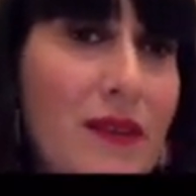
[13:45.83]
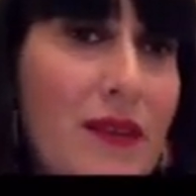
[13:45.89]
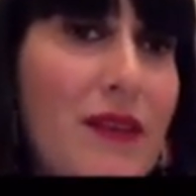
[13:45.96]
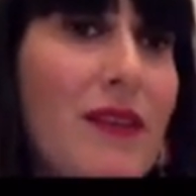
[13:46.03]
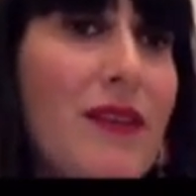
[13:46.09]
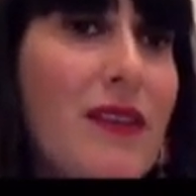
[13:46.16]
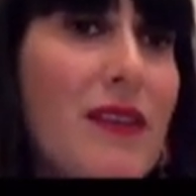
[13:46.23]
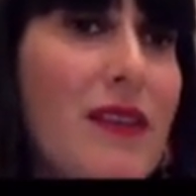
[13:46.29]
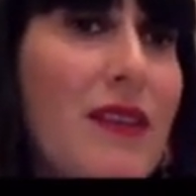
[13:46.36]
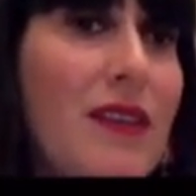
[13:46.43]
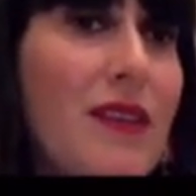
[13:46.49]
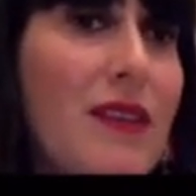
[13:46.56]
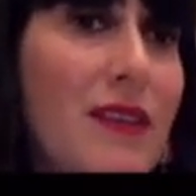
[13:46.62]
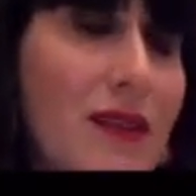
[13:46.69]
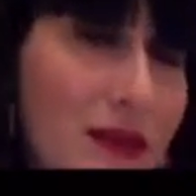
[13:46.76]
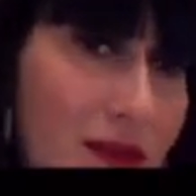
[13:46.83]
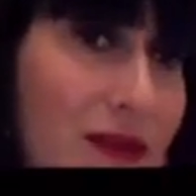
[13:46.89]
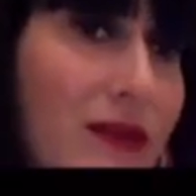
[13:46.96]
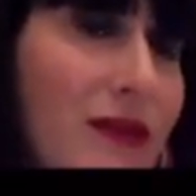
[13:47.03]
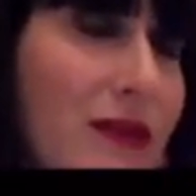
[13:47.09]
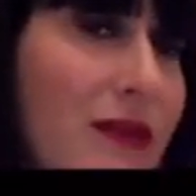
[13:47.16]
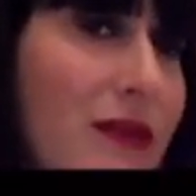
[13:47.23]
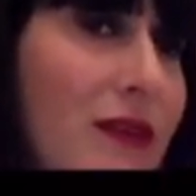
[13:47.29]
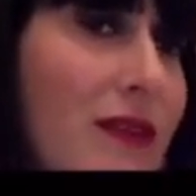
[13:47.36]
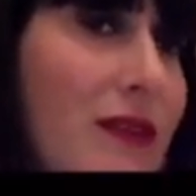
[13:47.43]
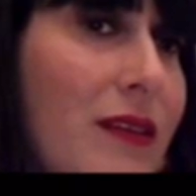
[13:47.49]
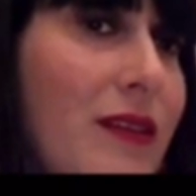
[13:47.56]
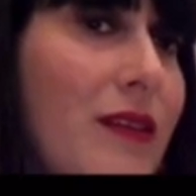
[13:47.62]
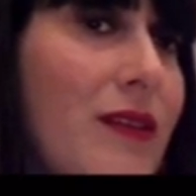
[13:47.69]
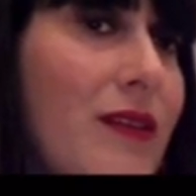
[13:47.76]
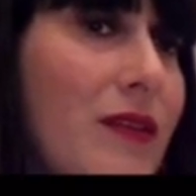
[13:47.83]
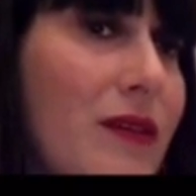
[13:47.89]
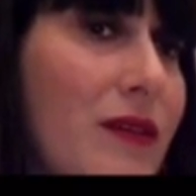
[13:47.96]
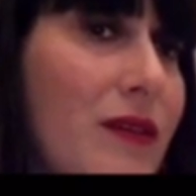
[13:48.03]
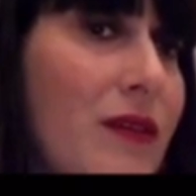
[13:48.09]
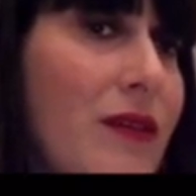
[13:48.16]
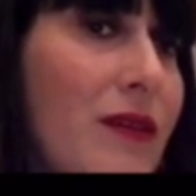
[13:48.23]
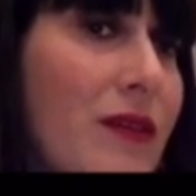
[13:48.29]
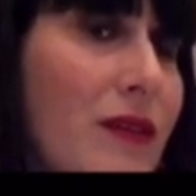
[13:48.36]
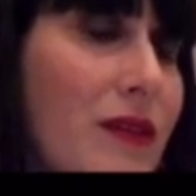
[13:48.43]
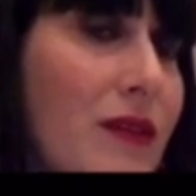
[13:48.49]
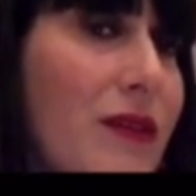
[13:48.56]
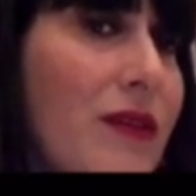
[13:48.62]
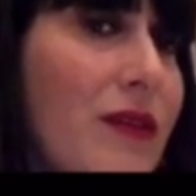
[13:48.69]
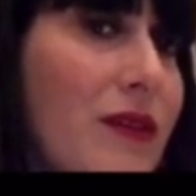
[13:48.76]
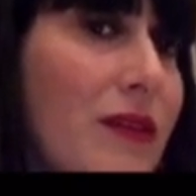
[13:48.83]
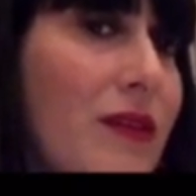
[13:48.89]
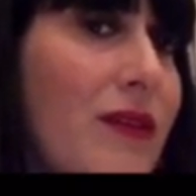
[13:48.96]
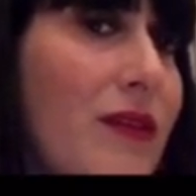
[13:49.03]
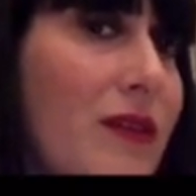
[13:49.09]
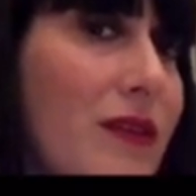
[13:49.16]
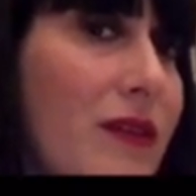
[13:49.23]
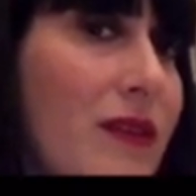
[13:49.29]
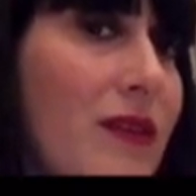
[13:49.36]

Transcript: (silent)